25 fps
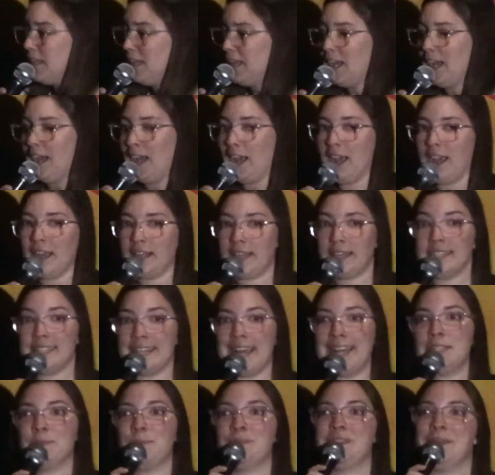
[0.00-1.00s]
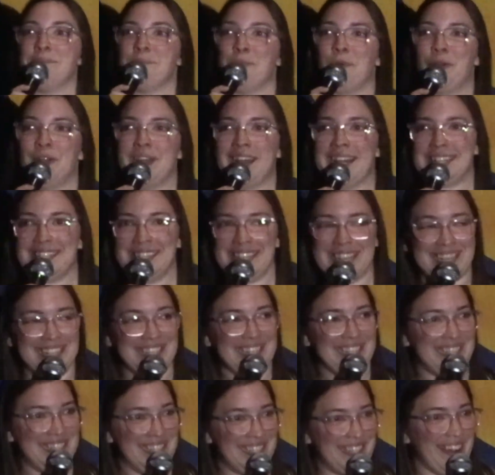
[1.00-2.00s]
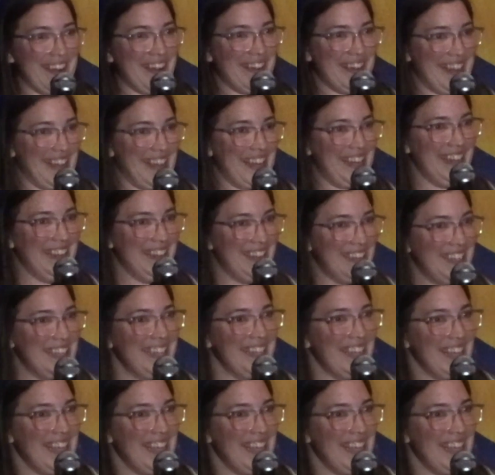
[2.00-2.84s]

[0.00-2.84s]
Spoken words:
Because that's when the morning sickness started.